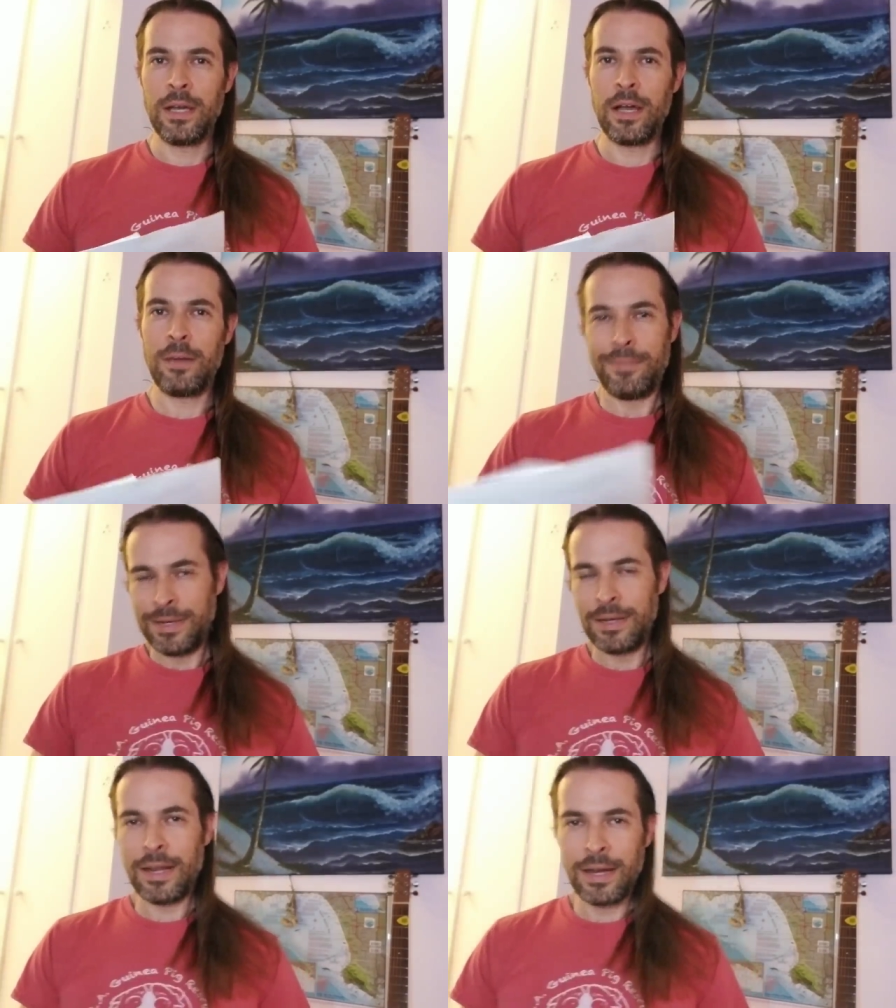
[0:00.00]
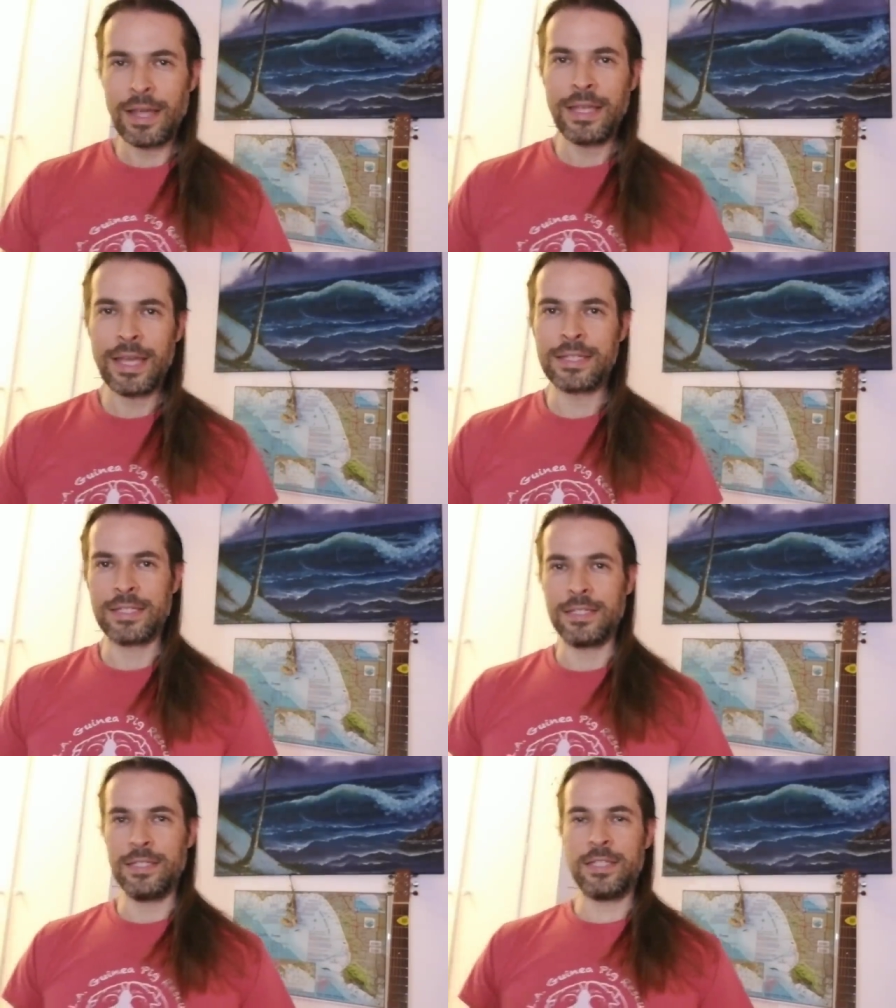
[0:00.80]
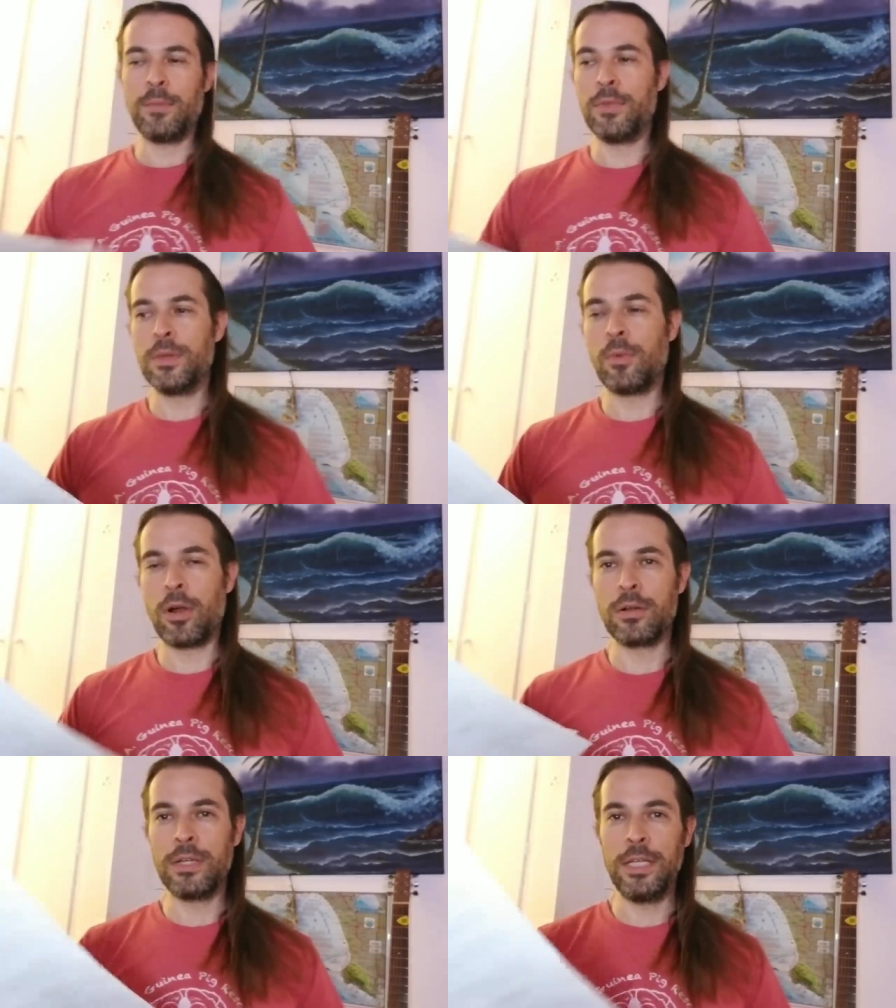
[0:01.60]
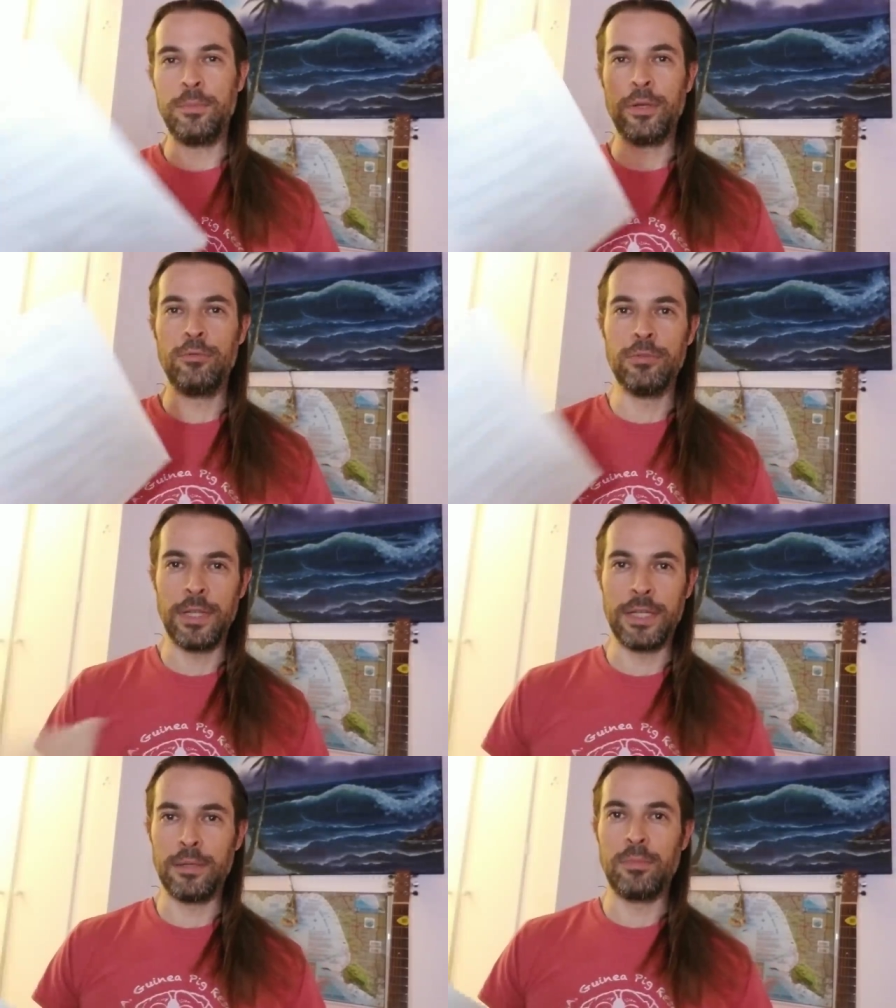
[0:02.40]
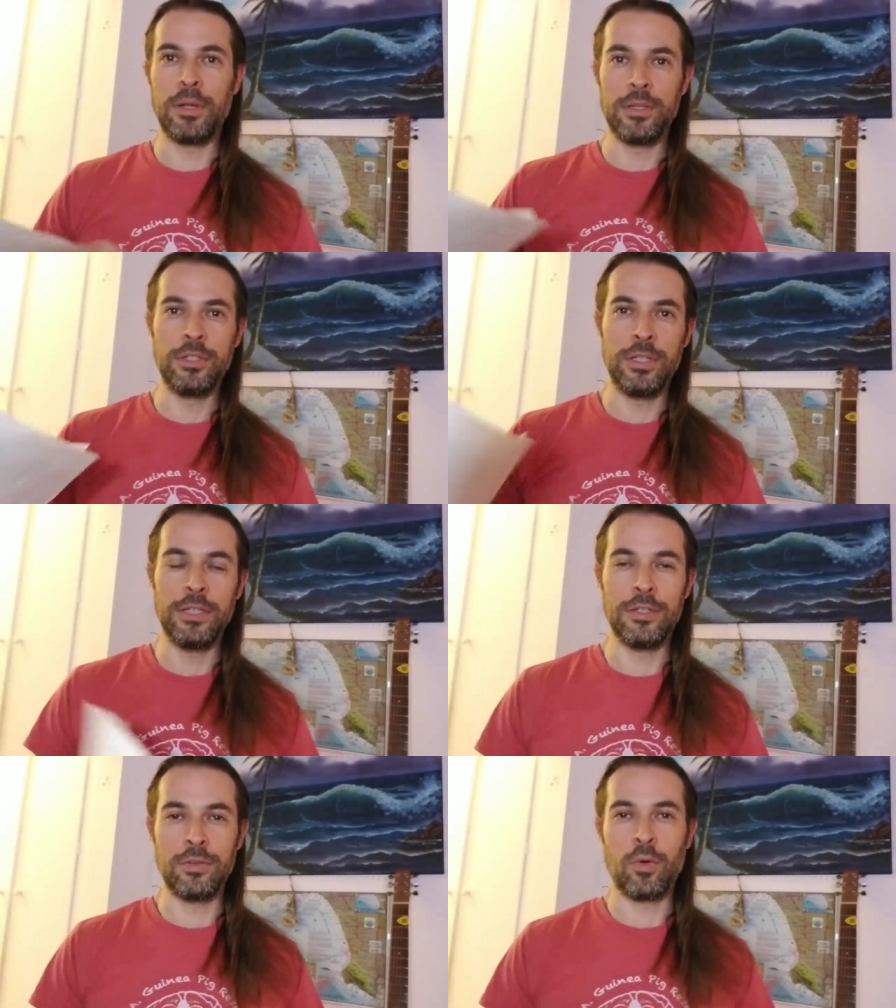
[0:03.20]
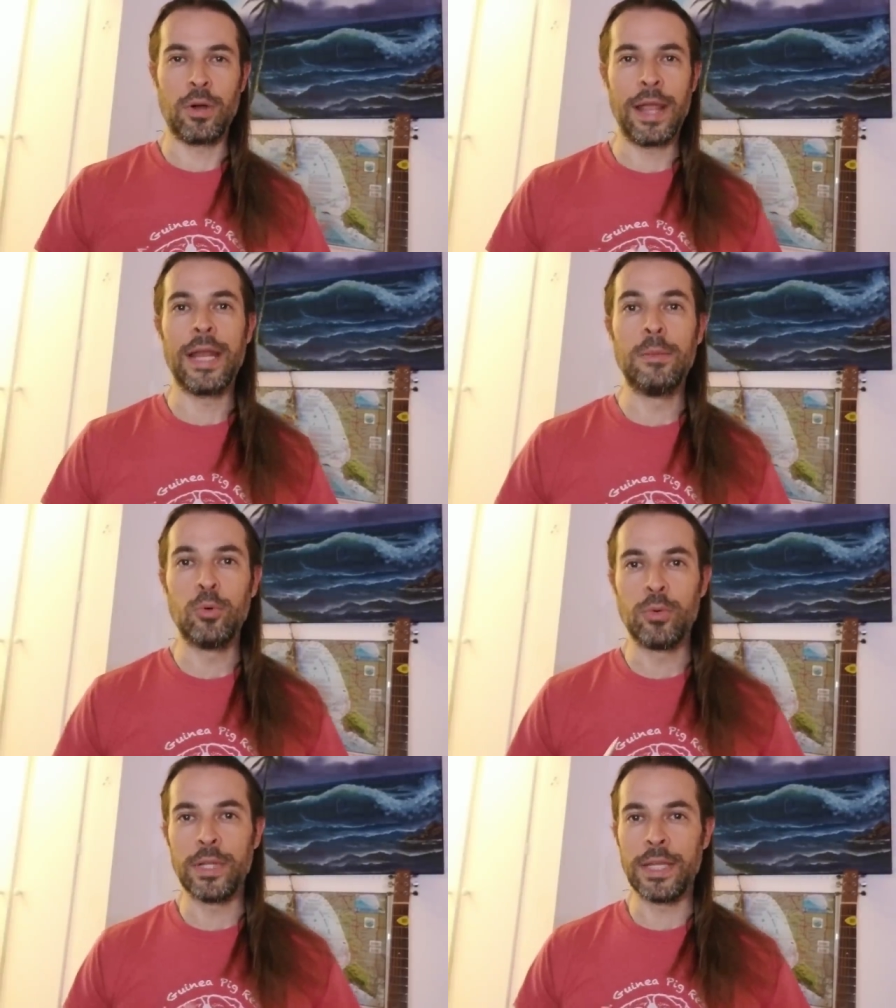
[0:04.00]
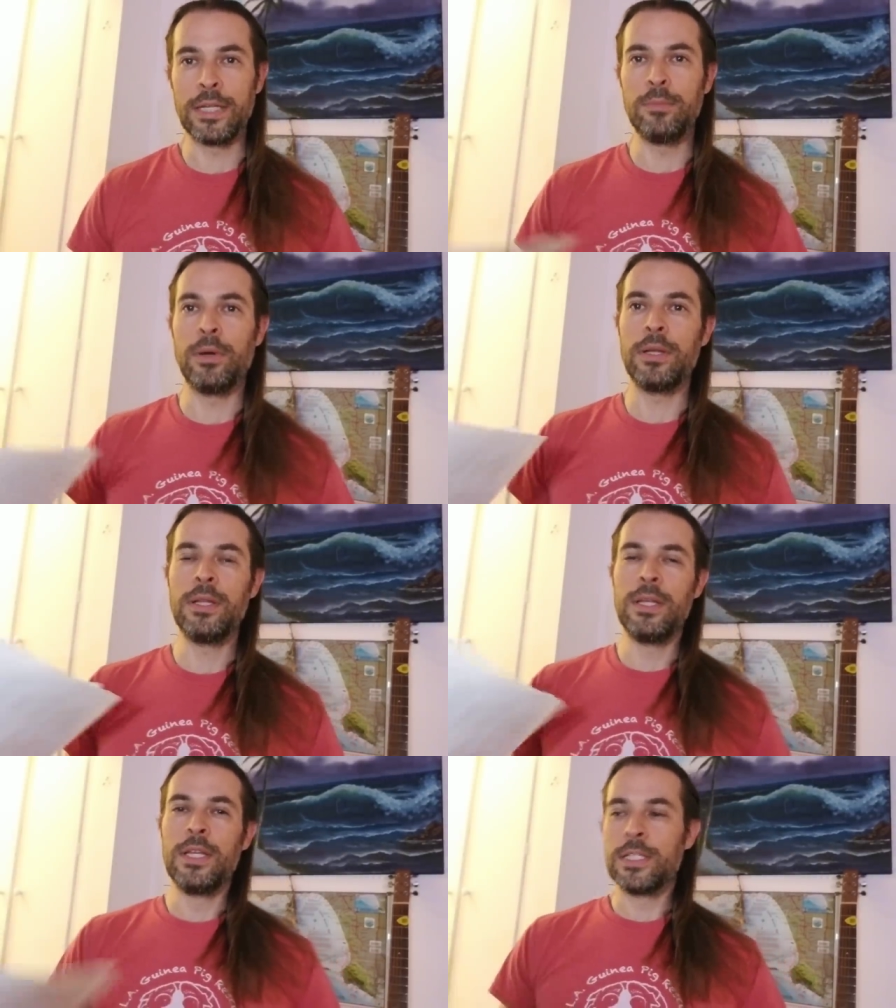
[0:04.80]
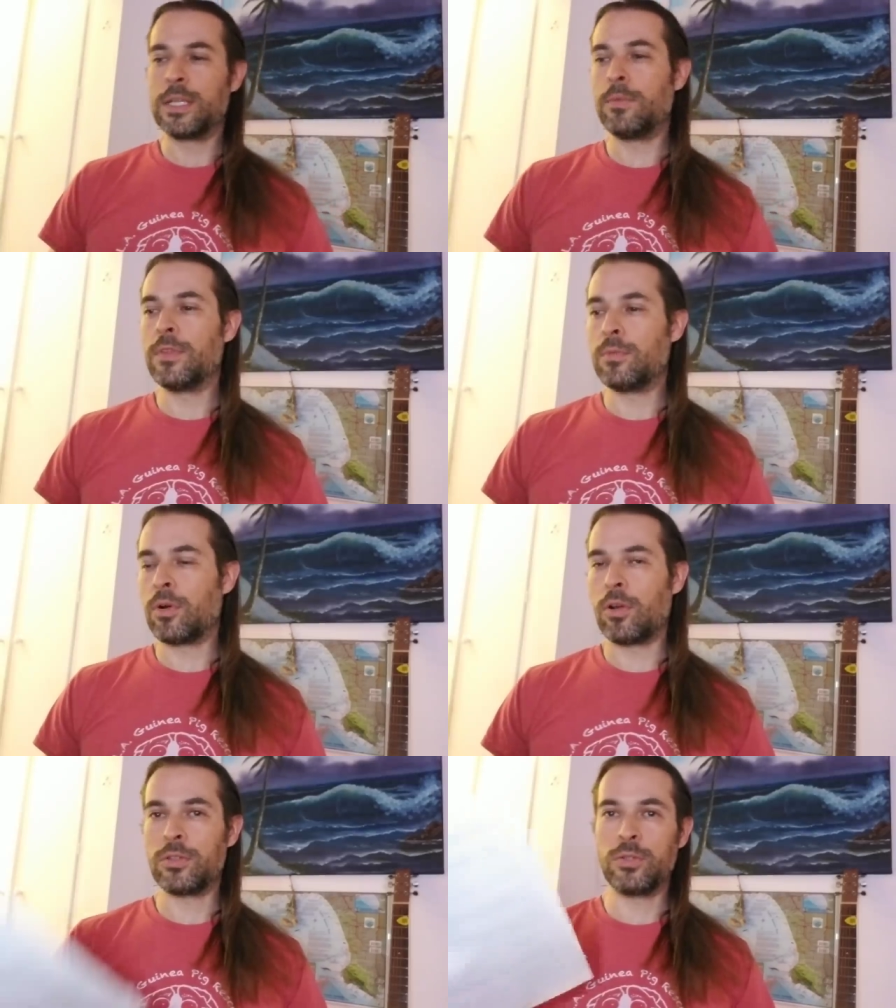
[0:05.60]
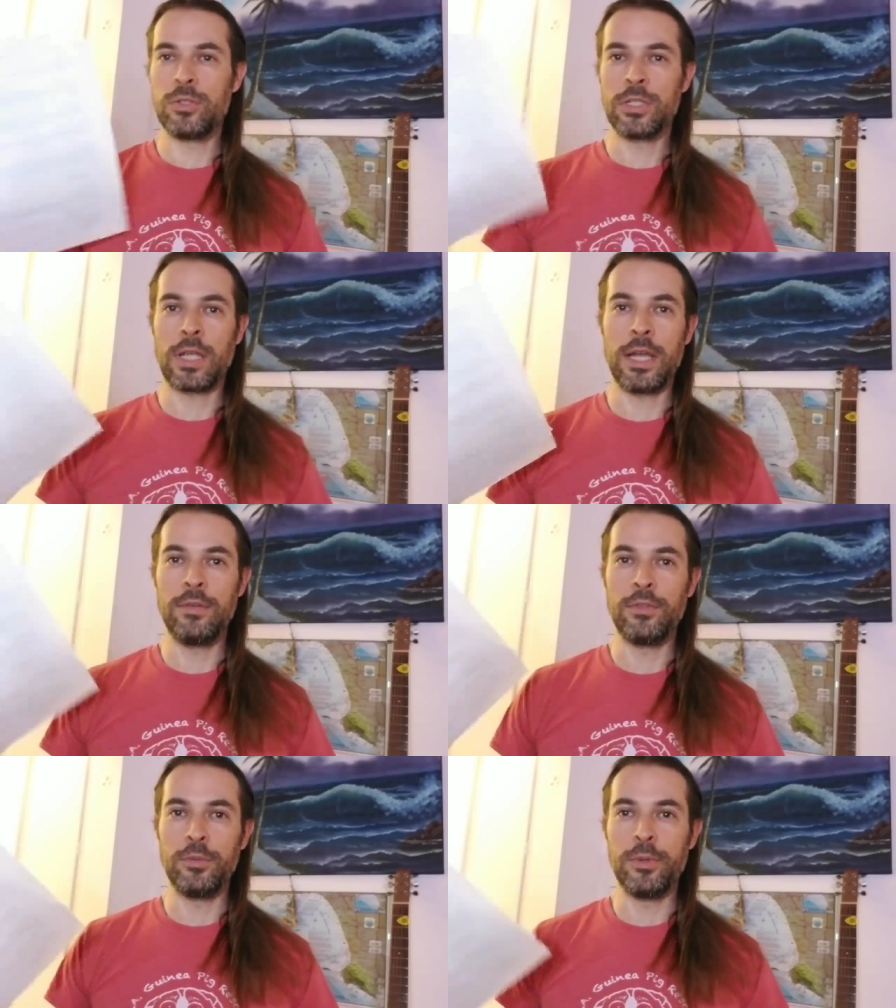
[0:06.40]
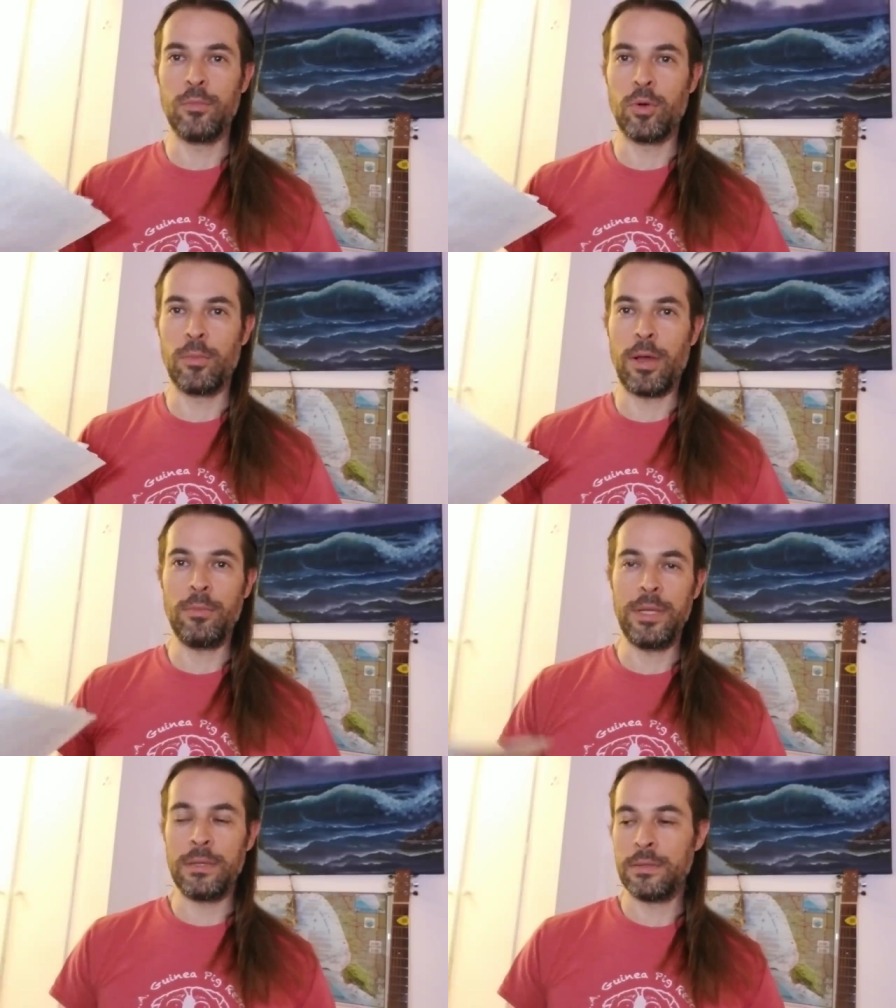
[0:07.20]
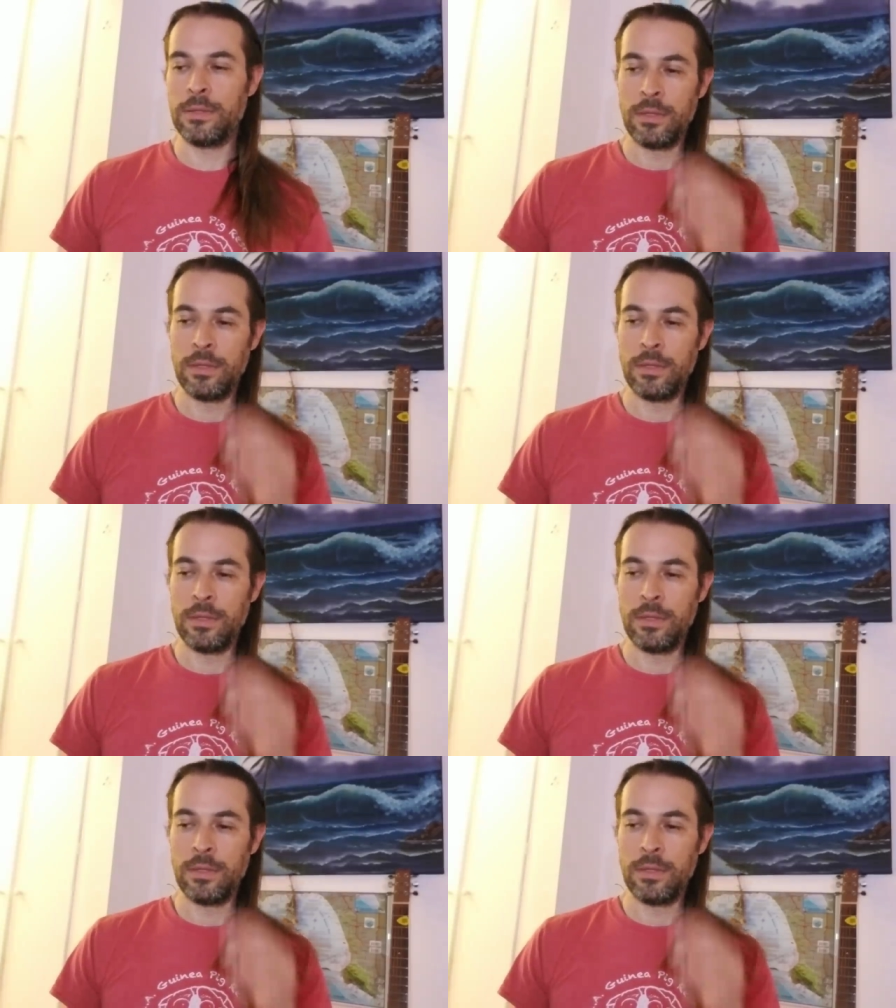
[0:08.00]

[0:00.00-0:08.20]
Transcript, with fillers: Um, and, and I guess some of them are guinea pig related, but in, or animal related, but some of them are also just kind of a little bit more about me.